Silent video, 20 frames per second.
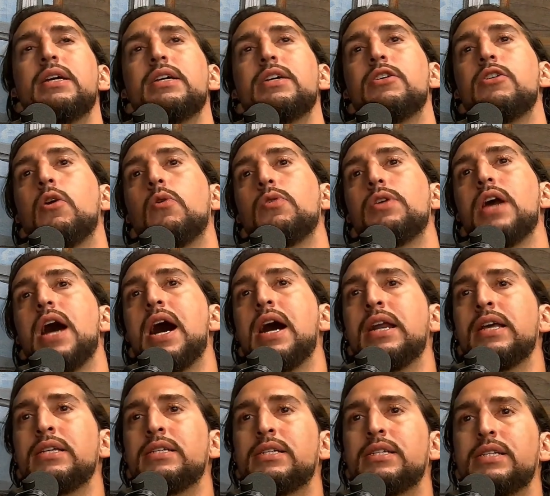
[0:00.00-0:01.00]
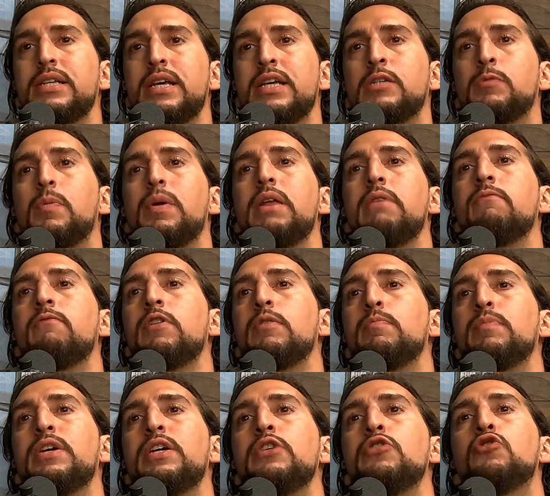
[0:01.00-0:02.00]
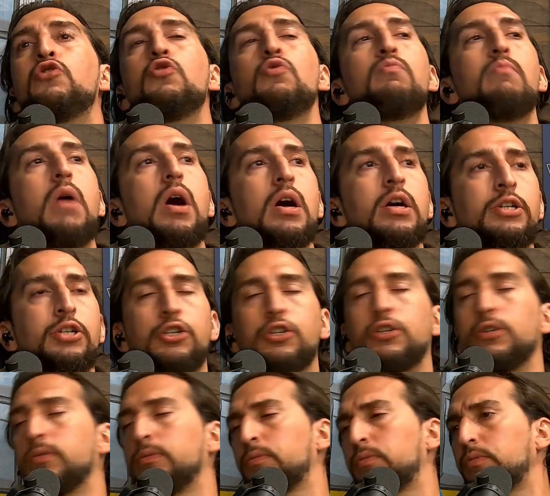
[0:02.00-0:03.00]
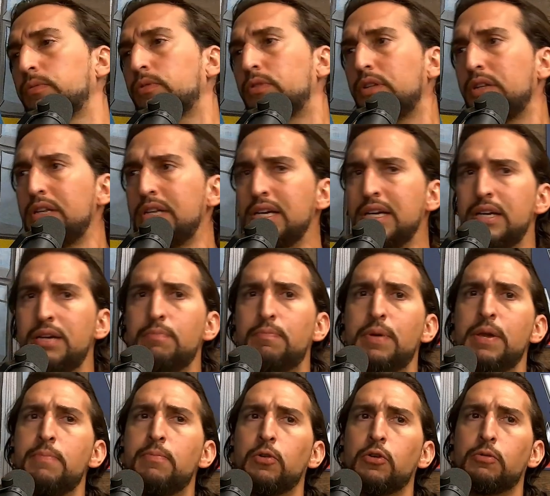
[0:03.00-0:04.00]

you know, Giannis has been M V P too much, and people are